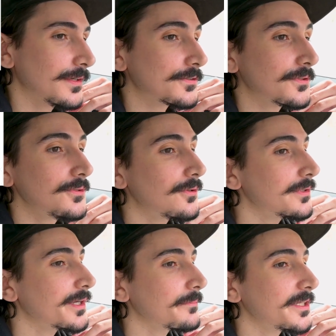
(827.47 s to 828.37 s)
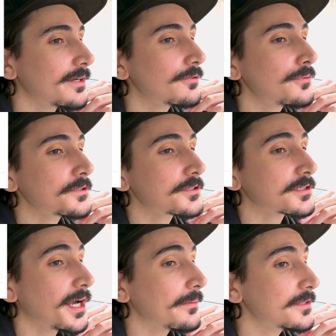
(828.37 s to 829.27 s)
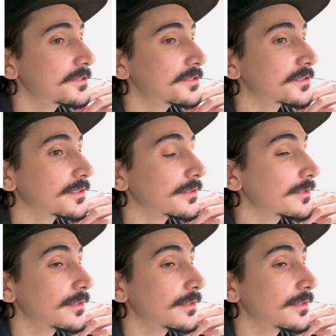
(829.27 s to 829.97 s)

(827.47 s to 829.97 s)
So everyone's just hot. This is a